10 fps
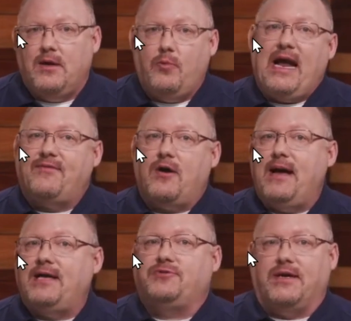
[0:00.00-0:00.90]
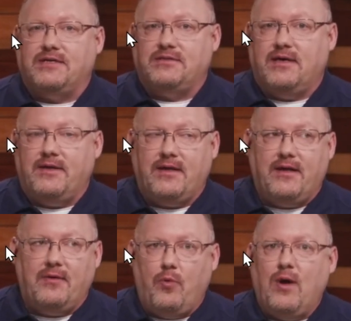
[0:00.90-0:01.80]
We have our metrics,
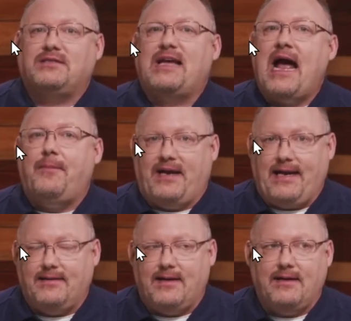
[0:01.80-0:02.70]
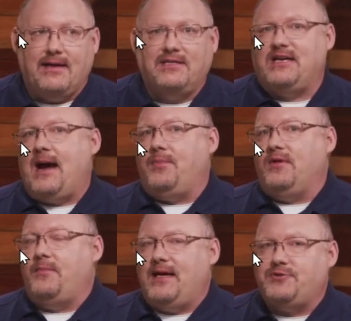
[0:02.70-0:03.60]
the what's happening. An
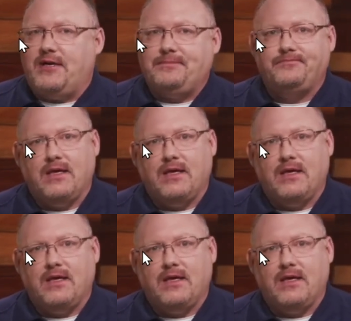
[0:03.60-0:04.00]
example of a metric,